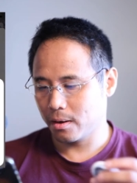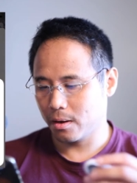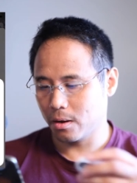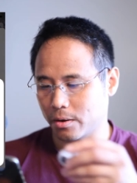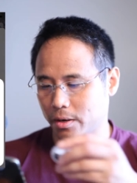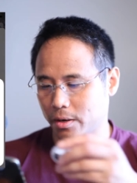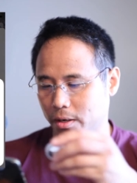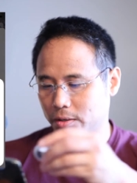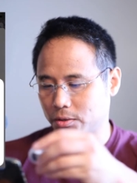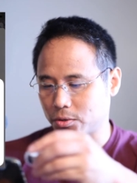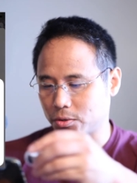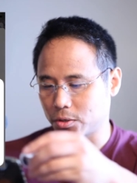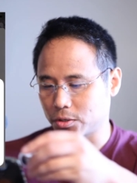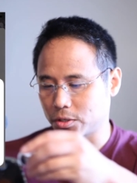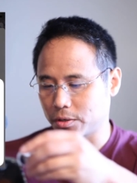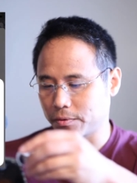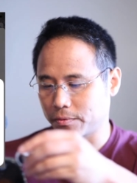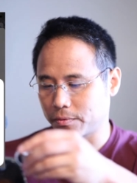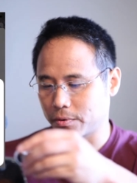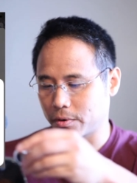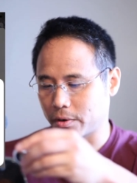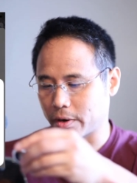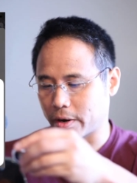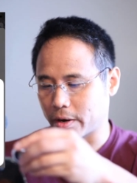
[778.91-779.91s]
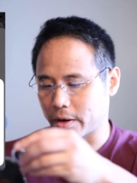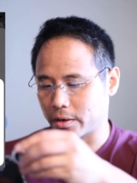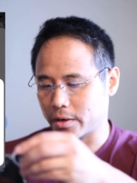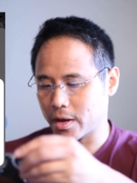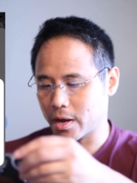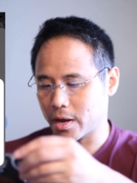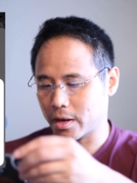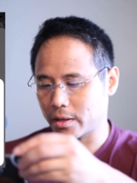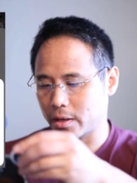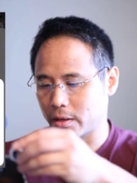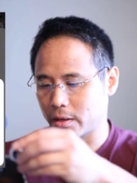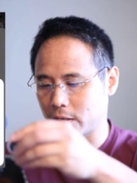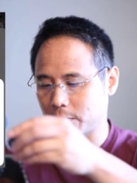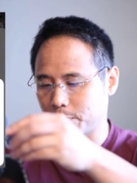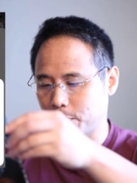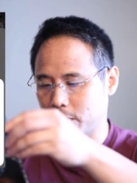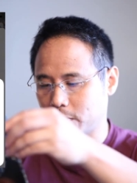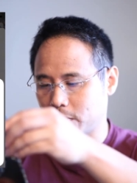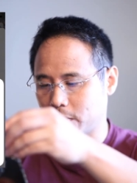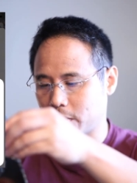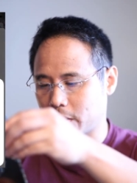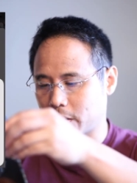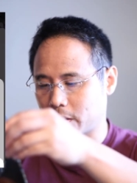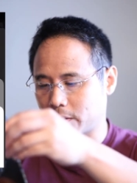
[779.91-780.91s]
Okay, it's searching for an AirTag. Now let's
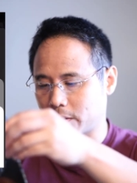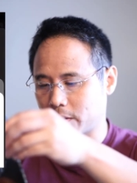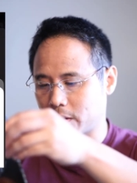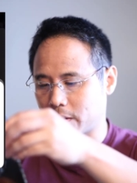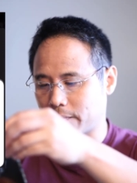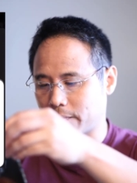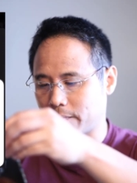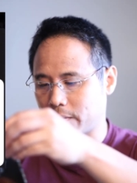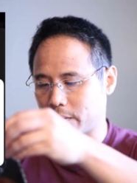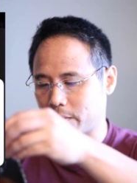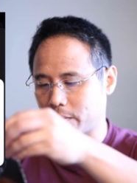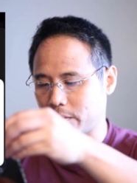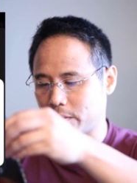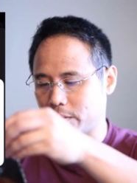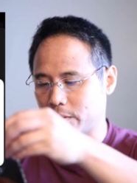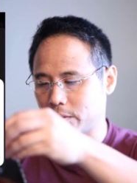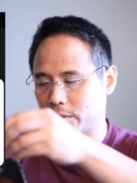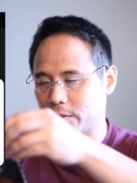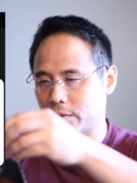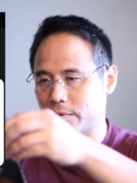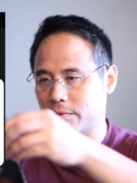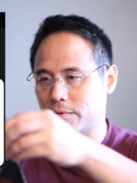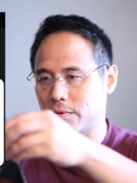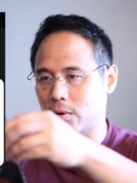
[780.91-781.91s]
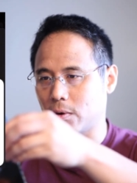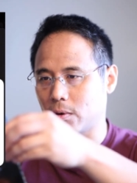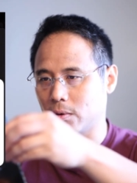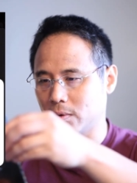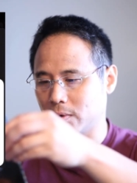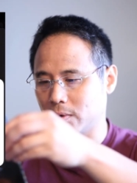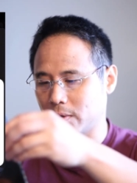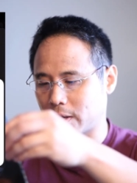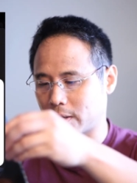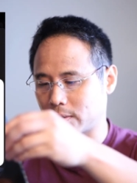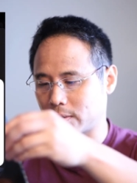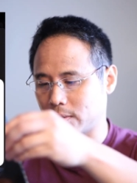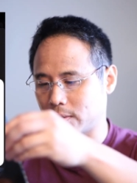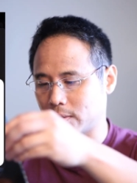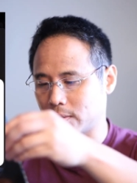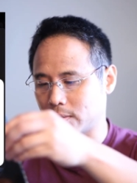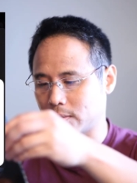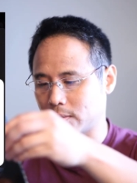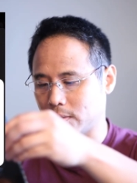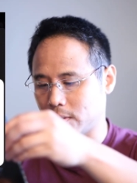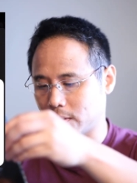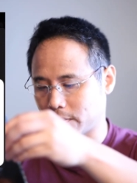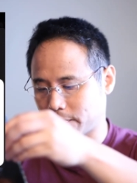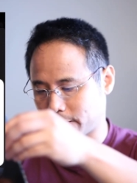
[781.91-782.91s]
put the AirTag very near to the phone. As you can
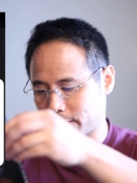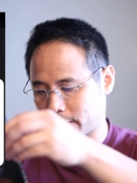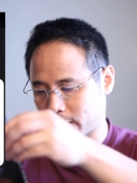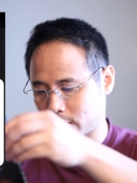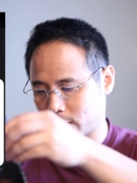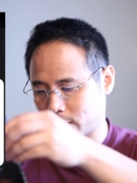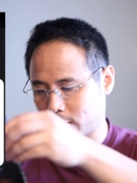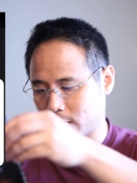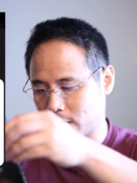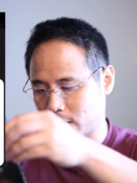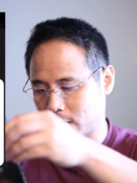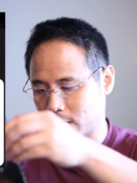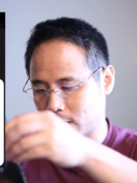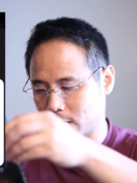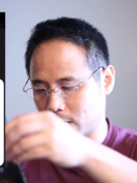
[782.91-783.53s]
see, it found it.